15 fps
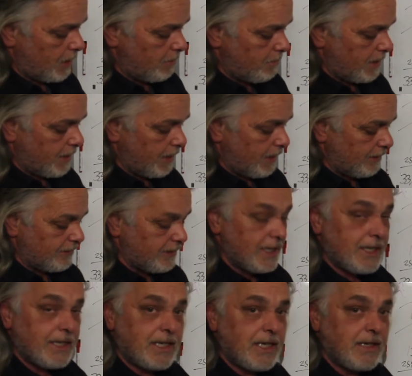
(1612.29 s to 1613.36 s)
Because
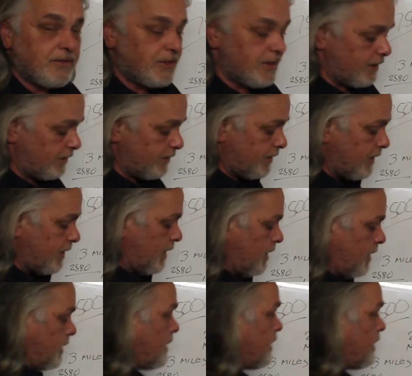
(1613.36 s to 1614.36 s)
it gives us the